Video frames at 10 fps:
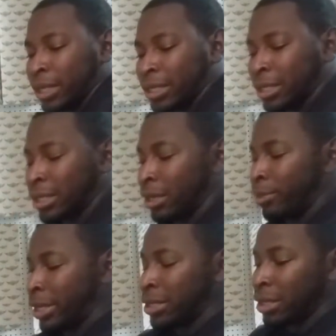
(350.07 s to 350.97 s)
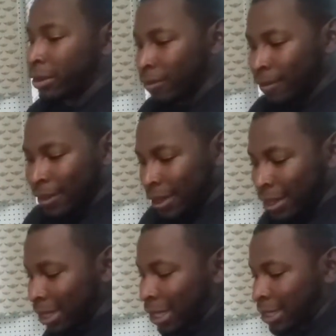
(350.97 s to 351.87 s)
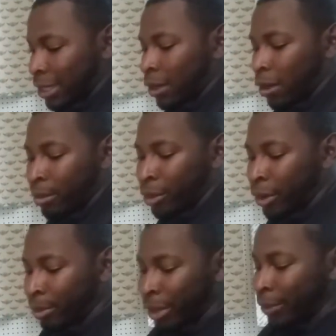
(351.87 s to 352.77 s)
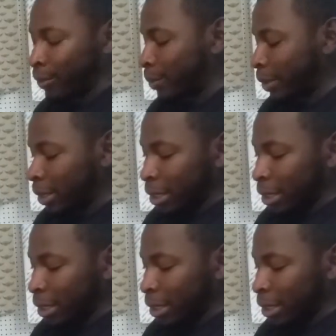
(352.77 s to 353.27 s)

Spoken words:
It's just a little piece of thin sheet of cardboard, but